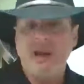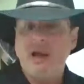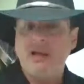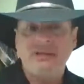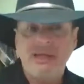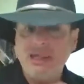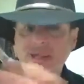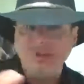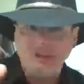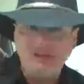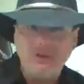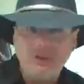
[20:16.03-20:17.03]
Now it's
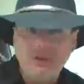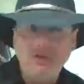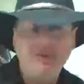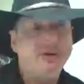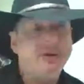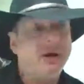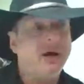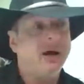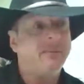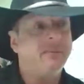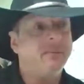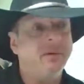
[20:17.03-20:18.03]
healed,
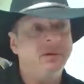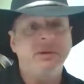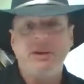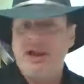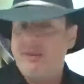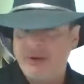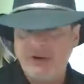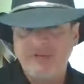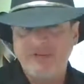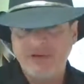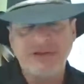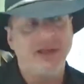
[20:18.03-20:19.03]
not
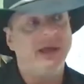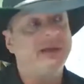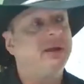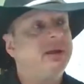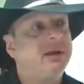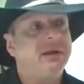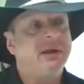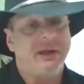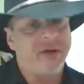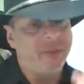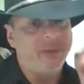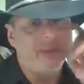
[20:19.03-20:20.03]
perfect yet. I
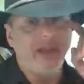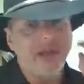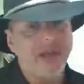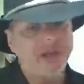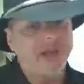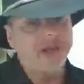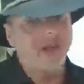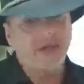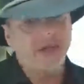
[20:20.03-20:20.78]
got to remember that because